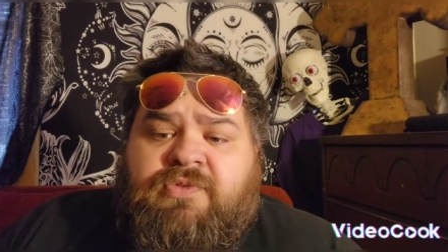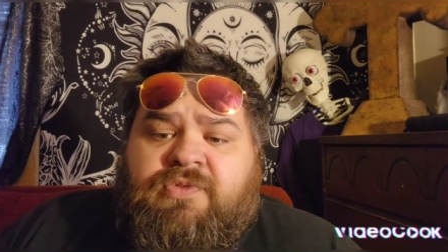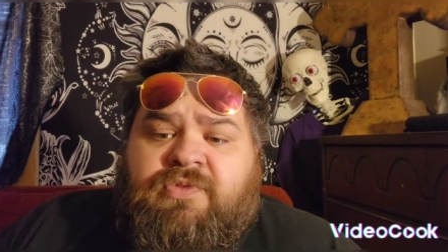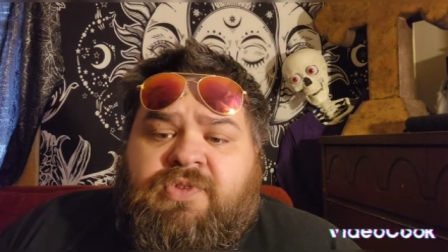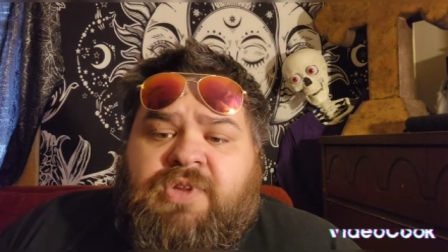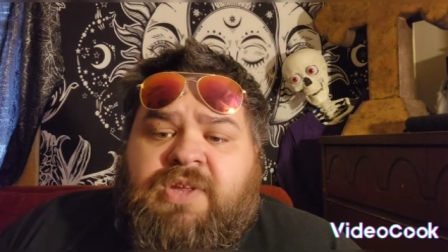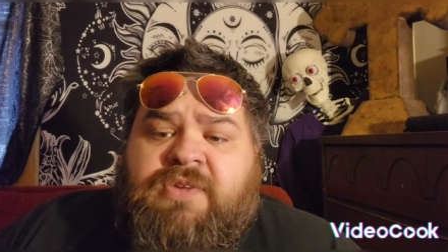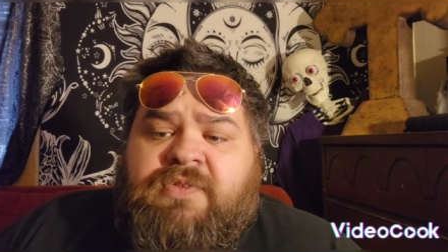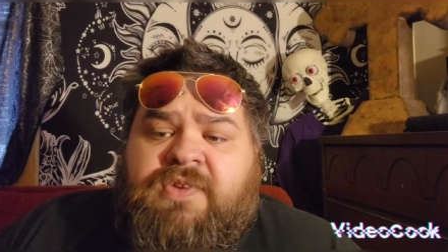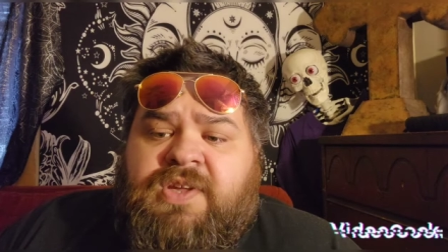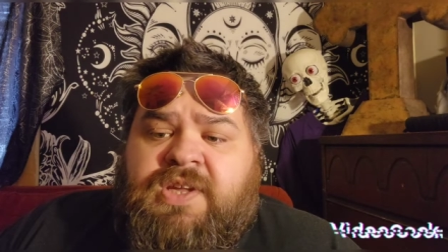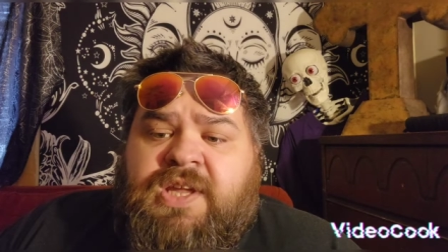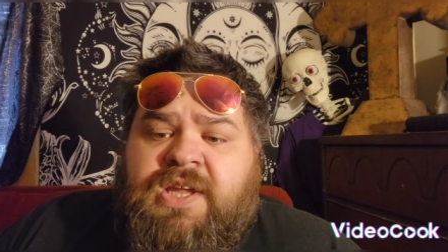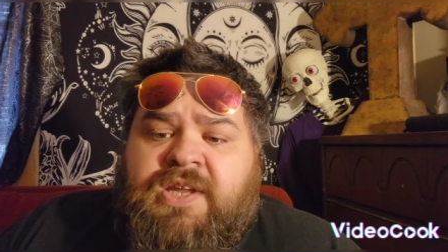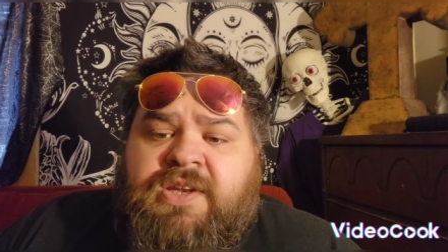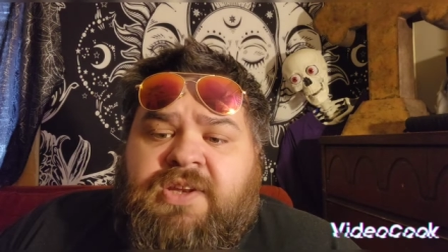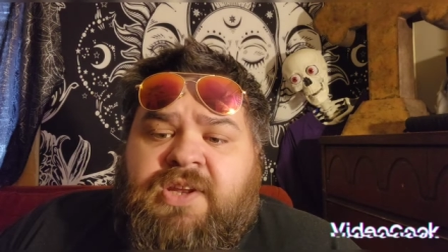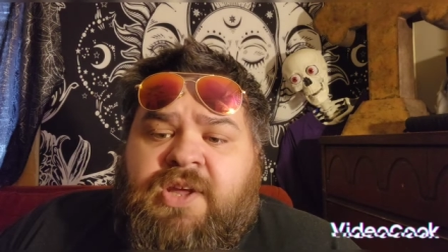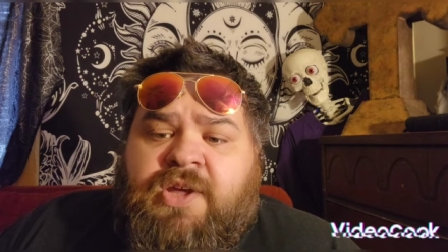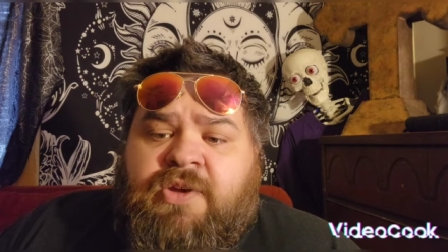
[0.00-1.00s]
Leaving a
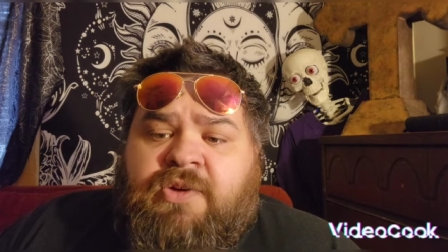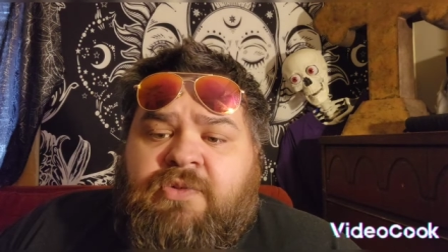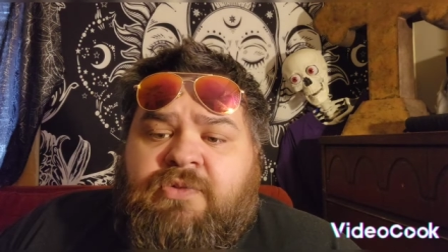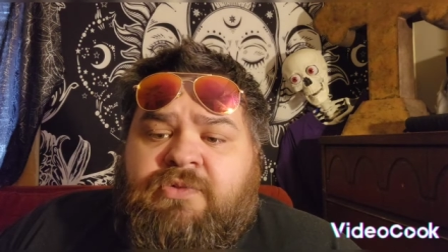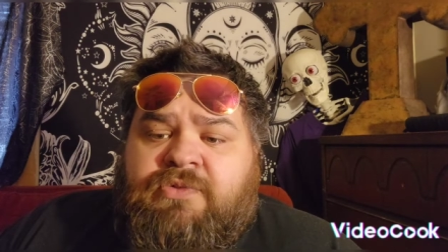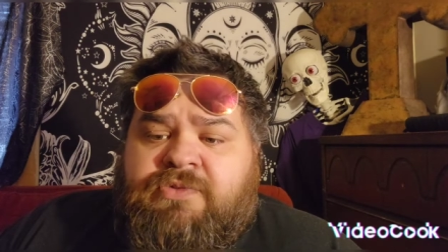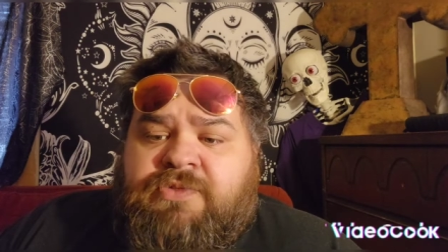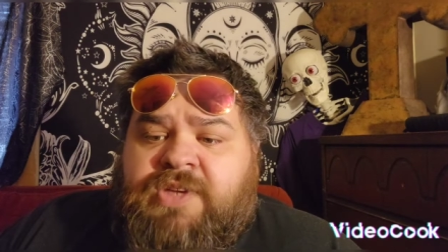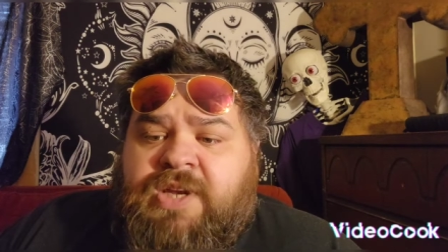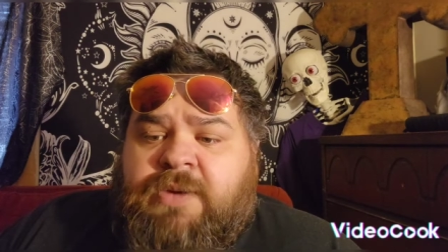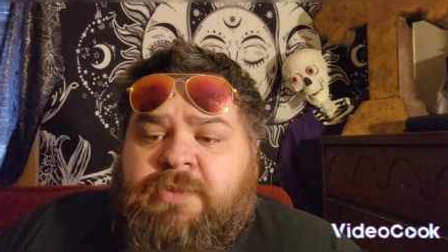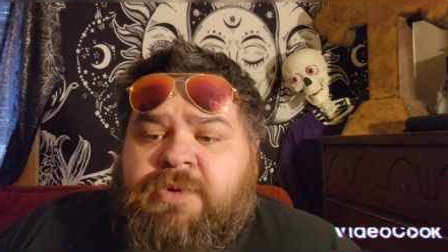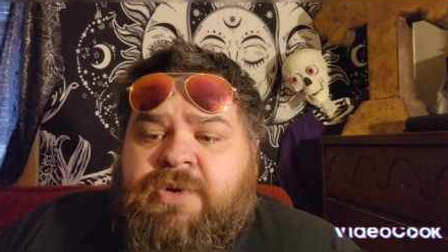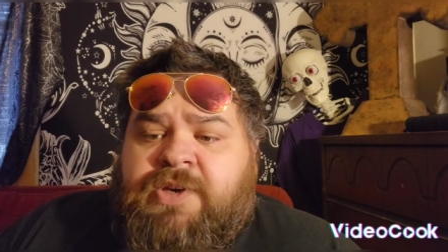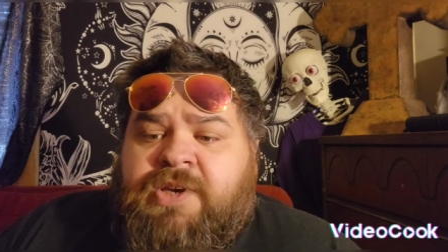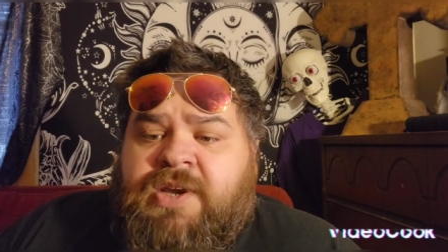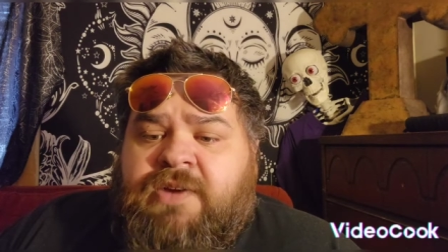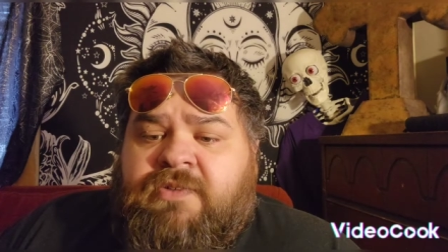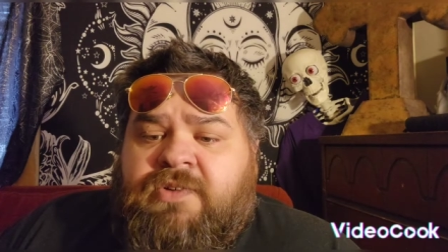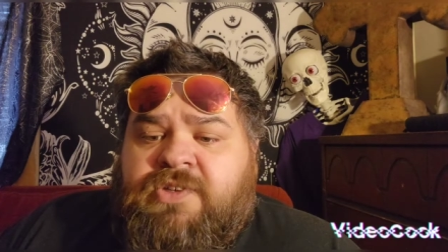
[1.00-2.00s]
note, Deborah
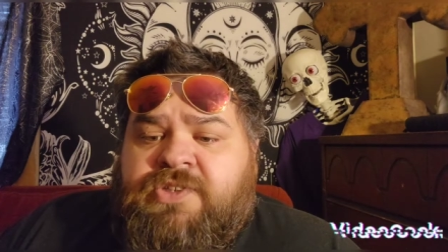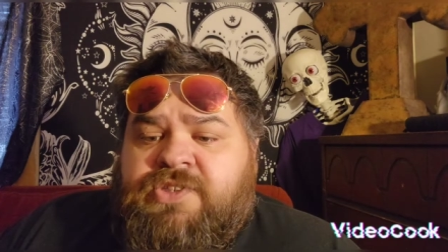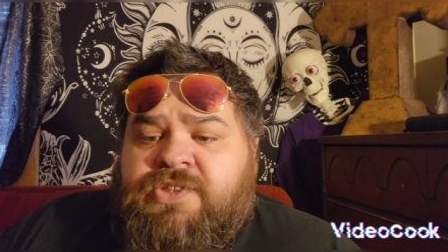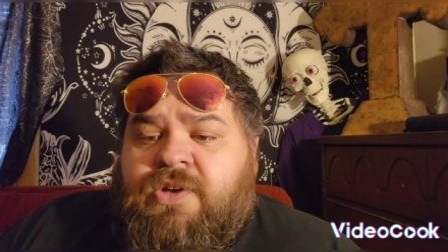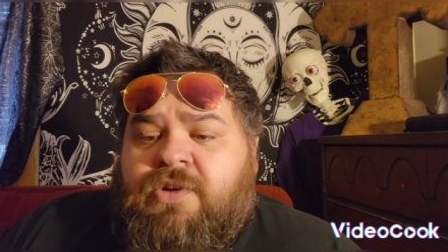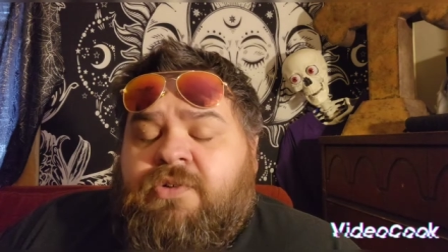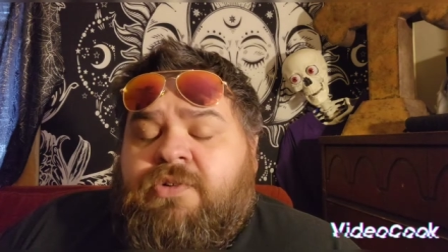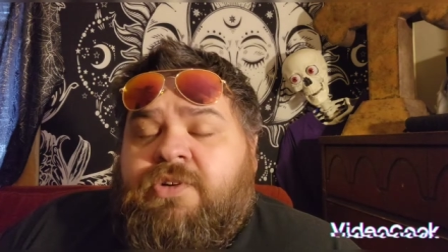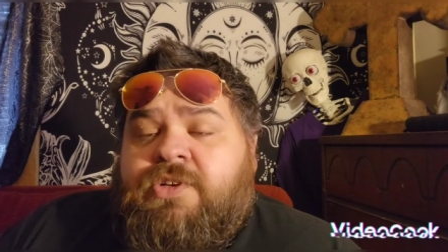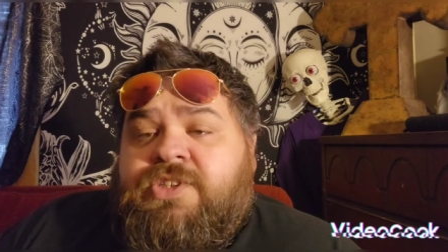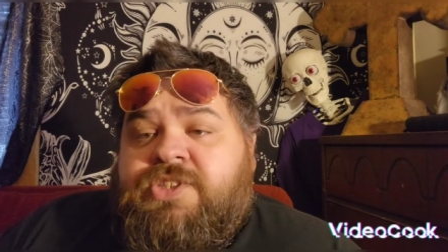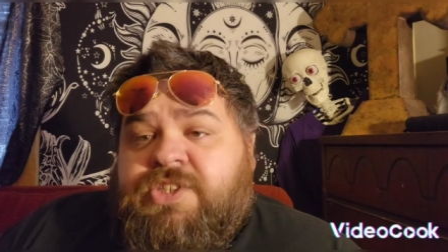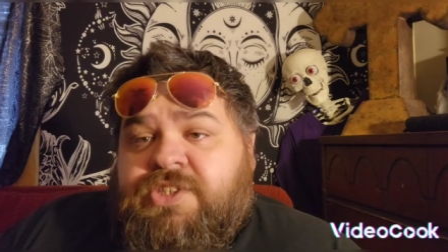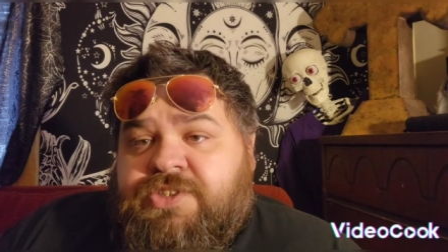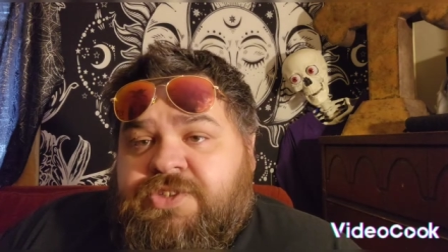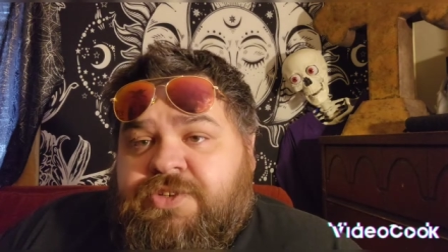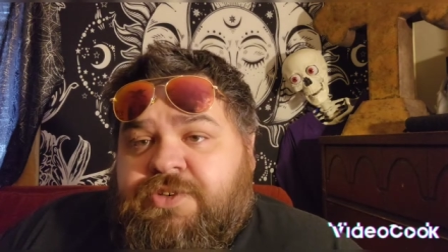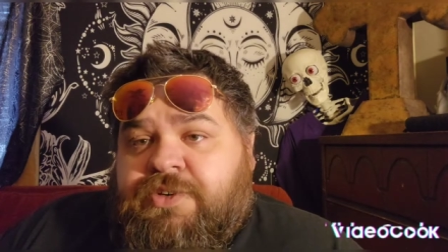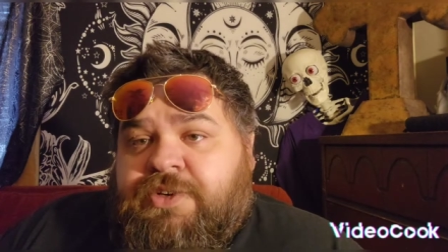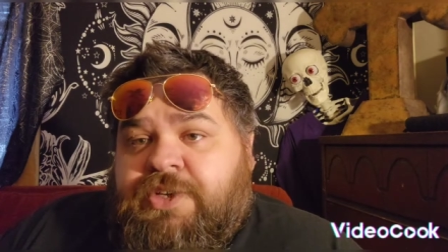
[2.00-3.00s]
never saw her
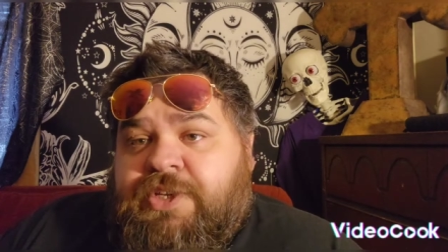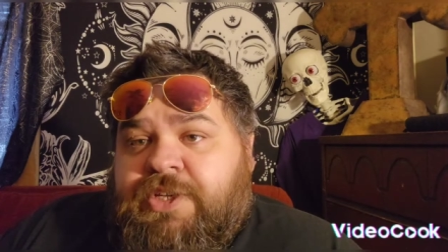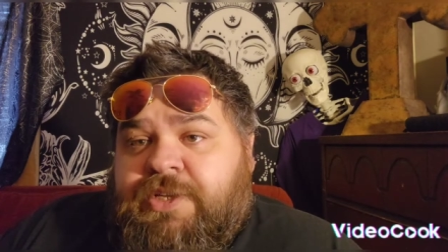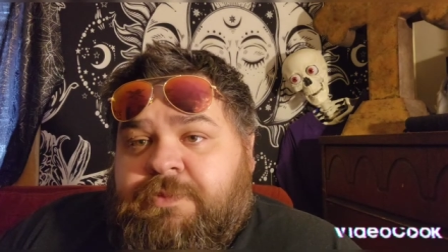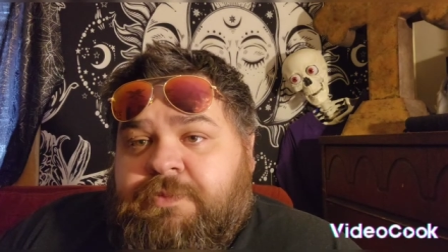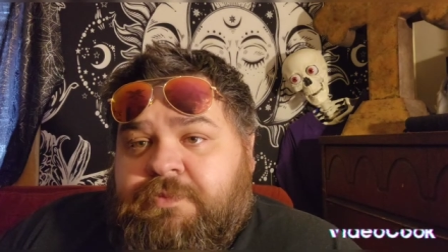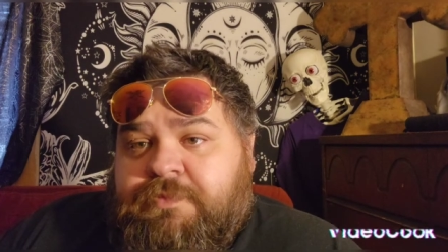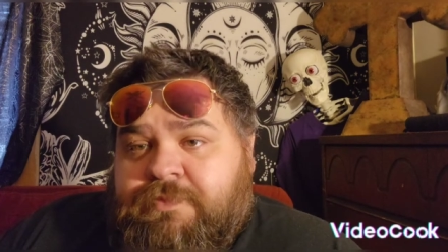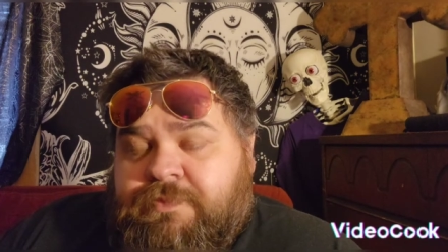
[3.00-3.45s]
sister again.